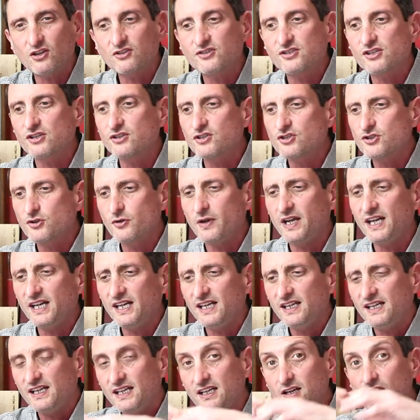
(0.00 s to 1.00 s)

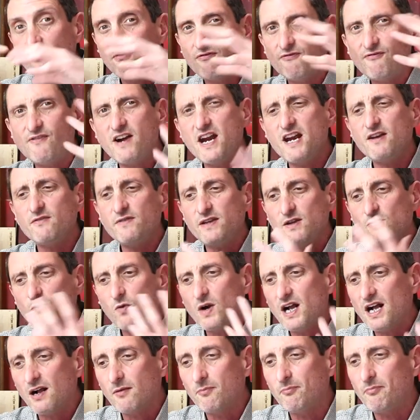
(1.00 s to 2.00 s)
concentrated in a very
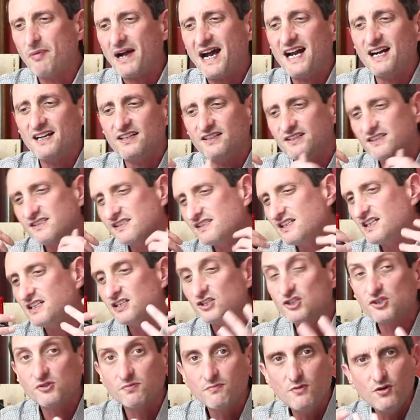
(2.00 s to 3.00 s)
well balanced
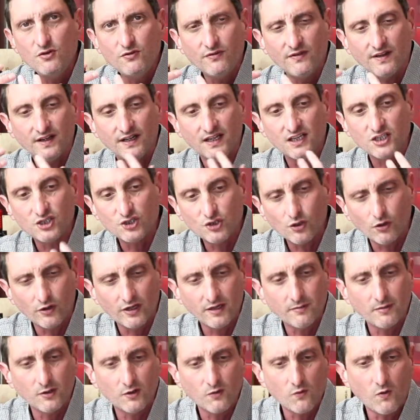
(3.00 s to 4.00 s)
and smooth and
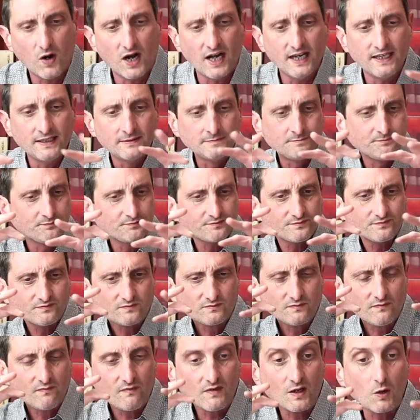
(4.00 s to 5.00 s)
enjoyable wine.
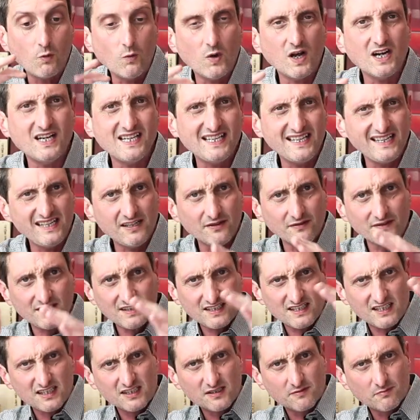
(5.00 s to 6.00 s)
While here
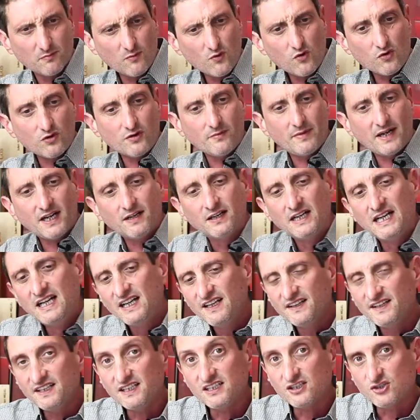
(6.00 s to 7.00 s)
this is more about
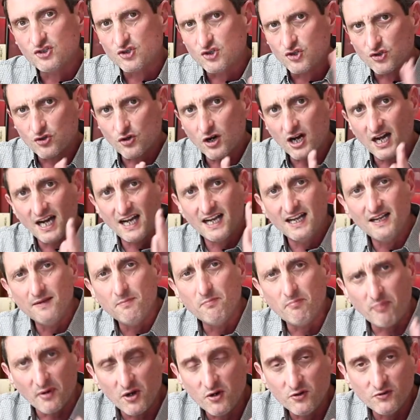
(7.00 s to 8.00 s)
the dry,
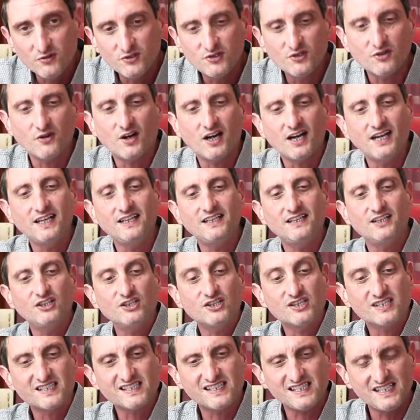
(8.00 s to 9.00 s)
bone dry
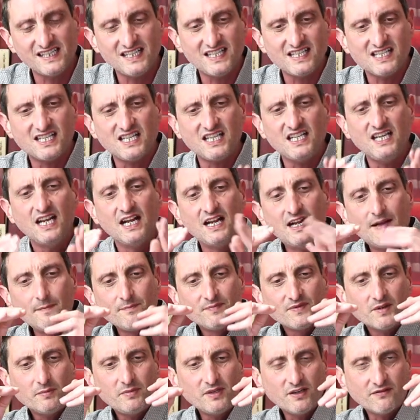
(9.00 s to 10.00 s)
acidity,
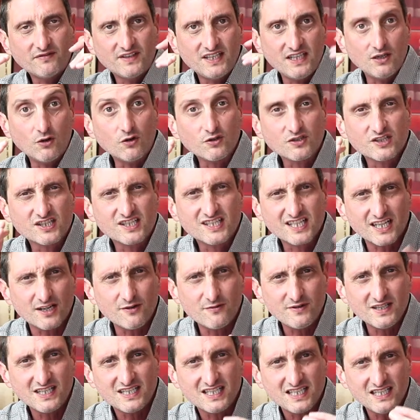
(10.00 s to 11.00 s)
a bit of the
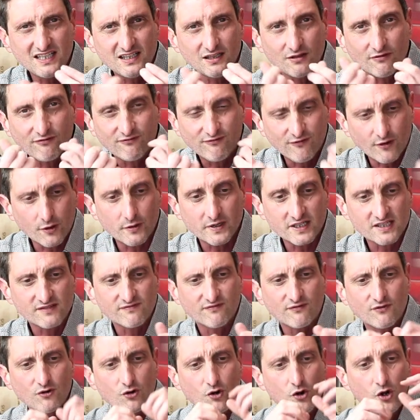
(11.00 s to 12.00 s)
austerity, the
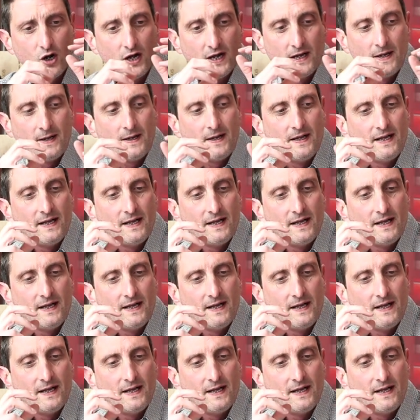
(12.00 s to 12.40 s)
forest floor.